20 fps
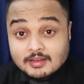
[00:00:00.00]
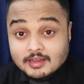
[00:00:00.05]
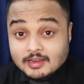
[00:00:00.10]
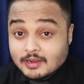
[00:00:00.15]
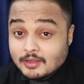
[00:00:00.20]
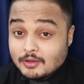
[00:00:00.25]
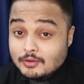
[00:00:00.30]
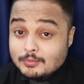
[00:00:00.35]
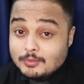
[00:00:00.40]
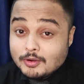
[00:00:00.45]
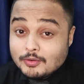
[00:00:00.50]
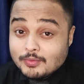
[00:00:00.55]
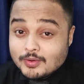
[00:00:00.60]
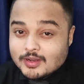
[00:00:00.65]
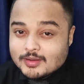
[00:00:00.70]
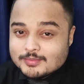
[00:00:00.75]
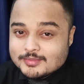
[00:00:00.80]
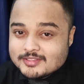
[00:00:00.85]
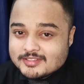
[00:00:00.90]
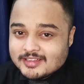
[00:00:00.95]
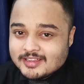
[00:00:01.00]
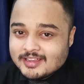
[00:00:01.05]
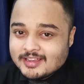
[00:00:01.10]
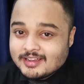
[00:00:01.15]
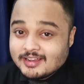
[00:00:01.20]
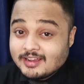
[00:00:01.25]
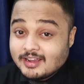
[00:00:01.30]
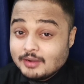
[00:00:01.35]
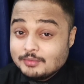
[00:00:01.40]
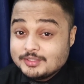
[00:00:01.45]
Hello, bookworms.
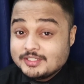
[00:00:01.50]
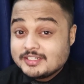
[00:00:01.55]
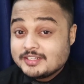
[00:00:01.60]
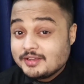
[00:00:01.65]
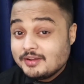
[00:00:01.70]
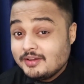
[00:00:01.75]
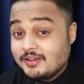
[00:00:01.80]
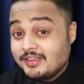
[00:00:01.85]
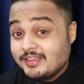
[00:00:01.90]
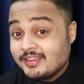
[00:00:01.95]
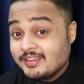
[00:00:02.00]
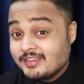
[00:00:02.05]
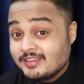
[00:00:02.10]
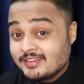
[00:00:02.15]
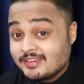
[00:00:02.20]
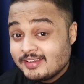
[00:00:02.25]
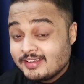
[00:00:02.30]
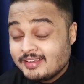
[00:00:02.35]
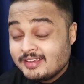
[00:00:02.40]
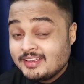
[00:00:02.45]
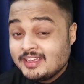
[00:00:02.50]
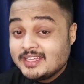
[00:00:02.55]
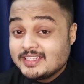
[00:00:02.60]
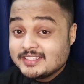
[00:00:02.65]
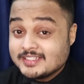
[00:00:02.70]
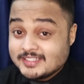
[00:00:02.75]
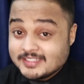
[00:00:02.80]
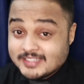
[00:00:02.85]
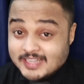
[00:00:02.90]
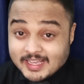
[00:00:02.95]
How is it
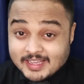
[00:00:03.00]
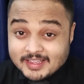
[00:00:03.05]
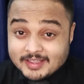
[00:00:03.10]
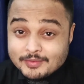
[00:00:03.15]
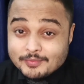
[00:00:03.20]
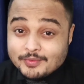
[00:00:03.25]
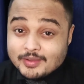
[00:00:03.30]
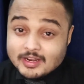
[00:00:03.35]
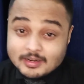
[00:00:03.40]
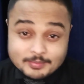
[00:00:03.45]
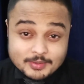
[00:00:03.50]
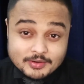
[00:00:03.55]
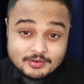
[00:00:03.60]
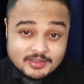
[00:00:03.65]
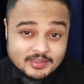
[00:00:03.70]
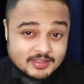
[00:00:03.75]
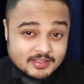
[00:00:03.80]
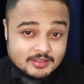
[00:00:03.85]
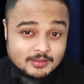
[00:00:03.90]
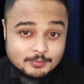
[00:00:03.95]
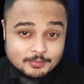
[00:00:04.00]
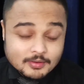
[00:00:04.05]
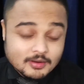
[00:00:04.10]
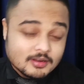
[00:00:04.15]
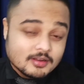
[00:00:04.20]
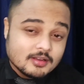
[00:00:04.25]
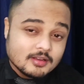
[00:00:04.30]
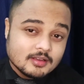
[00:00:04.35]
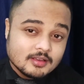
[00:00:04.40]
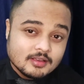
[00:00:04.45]
going? So, today we'll be reading the
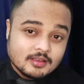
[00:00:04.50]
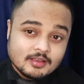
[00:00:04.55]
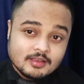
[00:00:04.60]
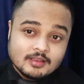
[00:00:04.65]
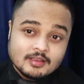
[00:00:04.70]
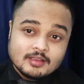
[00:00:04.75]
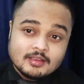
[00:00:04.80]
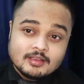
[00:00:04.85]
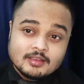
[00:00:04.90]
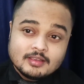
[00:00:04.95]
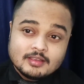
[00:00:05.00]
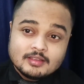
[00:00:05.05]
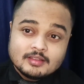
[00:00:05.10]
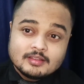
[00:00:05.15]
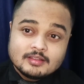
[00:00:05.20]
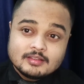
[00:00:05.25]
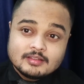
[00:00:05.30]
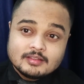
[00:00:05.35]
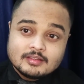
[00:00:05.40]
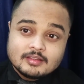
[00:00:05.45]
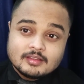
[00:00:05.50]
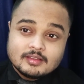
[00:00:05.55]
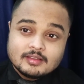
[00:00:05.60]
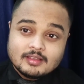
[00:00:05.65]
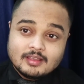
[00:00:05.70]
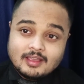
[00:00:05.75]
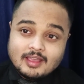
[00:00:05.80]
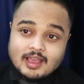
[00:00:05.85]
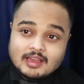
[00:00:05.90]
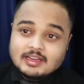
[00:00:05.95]
book
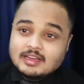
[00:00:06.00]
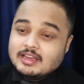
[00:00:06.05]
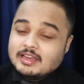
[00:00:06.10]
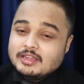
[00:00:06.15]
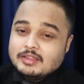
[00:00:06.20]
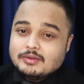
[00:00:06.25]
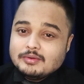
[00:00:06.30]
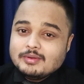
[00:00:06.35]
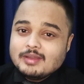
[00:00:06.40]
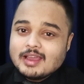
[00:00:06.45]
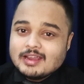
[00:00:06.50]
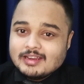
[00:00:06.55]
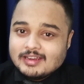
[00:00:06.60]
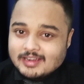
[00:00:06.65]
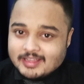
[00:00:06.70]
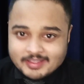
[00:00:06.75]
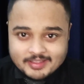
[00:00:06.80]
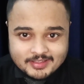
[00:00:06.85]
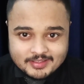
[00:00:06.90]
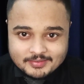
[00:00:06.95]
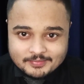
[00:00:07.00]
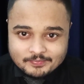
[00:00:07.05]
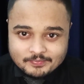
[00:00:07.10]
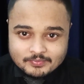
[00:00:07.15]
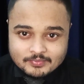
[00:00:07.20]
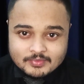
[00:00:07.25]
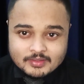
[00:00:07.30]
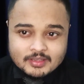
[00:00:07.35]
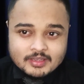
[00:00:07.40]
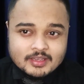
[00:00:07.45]
Galleleo Gallelei.
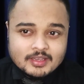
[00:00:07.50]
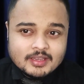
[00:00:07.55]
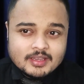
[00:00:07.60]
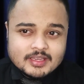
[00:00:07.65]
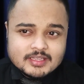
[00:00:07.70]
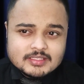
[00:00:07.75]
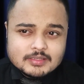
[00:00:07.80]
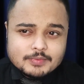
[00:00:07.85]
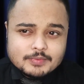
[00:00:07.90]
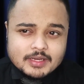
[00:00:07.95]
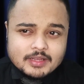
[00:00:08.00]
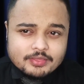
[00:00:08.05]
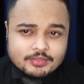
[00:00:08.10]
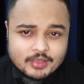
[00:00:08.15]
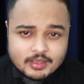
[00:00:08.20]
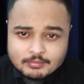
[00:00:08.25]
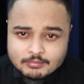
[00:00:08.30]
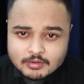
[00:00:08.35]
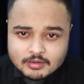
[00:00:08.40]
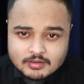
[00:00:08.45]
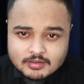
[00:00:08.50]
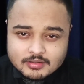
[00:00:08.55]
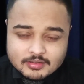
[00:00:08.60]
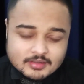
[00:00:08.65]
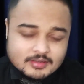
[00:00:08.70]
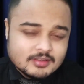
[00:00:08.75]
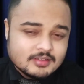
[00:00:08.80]
It's a very thin book,